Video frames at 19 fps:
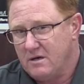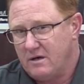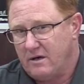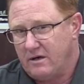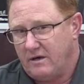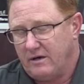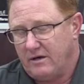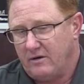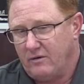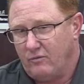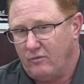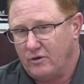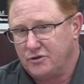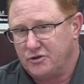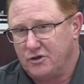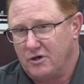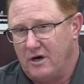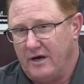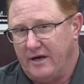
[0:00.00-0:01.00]
we're
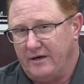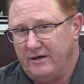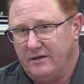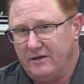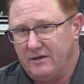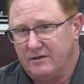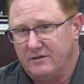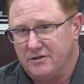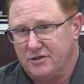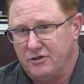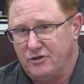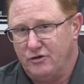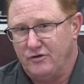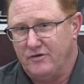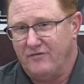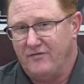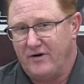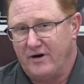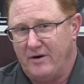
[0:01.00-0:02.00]
trying to do
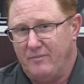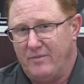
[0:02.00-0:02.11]
the very